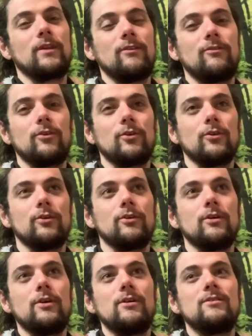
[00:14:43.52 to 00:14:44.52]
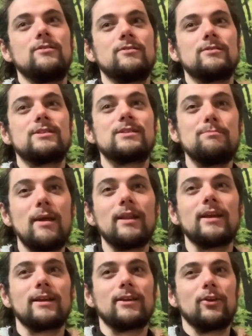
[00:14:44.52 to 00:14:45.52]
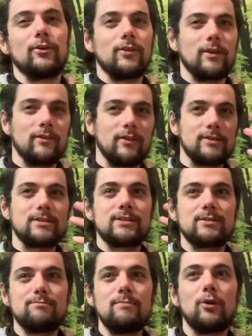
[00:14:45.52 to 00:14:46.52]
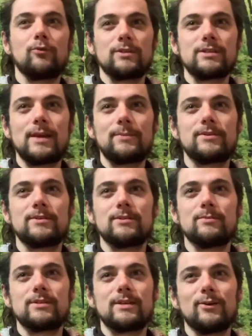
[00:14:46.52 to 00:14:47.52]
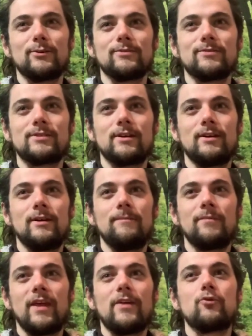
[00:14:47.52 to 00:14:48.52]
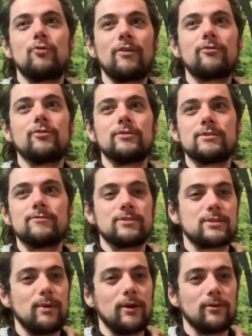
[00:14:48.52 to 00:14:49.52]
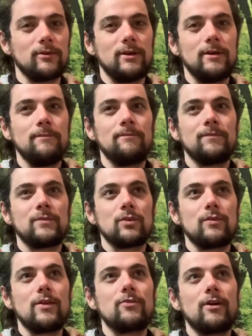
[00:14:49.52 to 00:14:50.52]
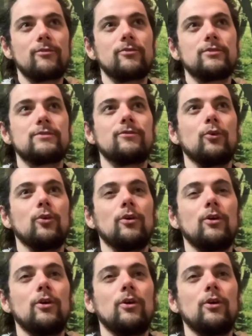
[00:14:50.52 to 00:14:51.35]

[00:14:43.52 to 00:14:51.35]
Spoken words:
you're smelling, the smell receptors themselves, they're the reference for smell. So they're the reference for